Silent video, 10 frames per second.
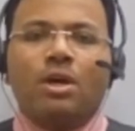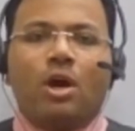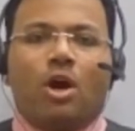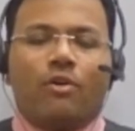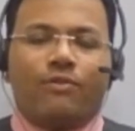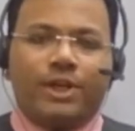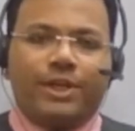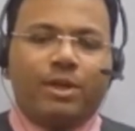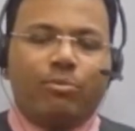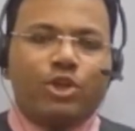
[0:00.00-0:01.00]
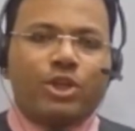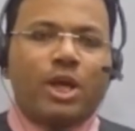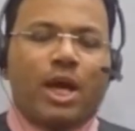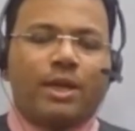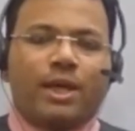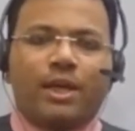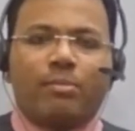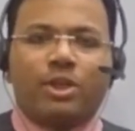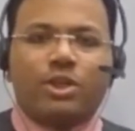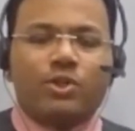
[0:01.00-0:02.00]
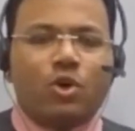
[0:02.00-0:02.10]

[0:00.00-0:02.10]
of linear motion and kinematics